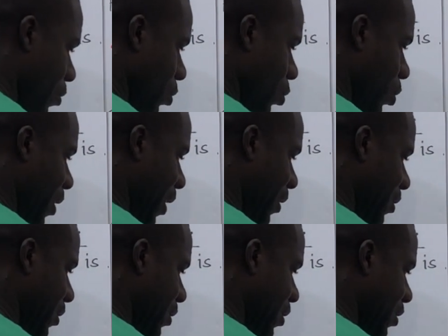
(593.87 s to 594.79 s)
look
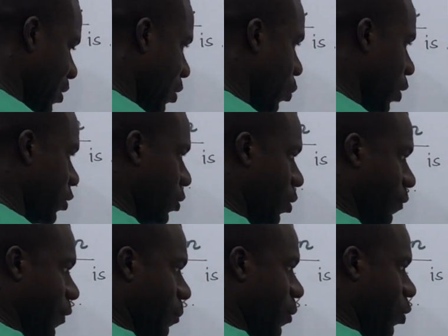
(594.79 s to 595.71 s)
at this equation, or
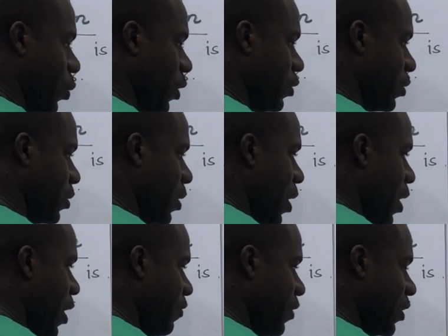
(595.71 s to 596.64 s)
from the equation,
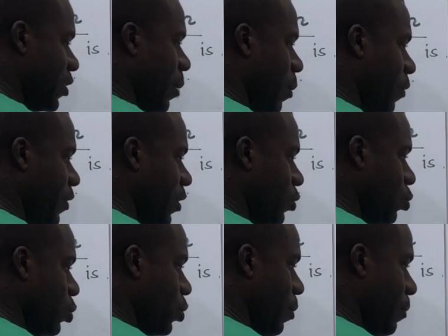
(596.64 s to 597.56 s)
if the sum of the
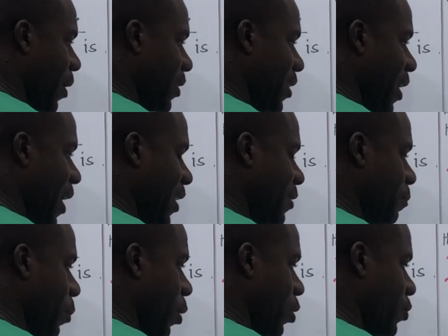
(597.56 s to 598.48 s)
two numbers,
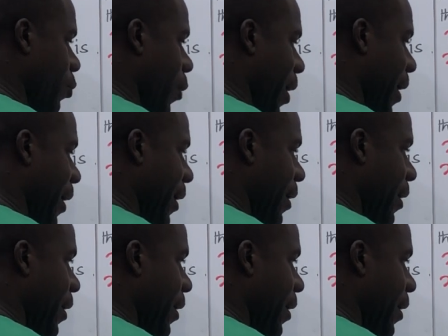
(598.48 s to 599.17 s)
x plus y,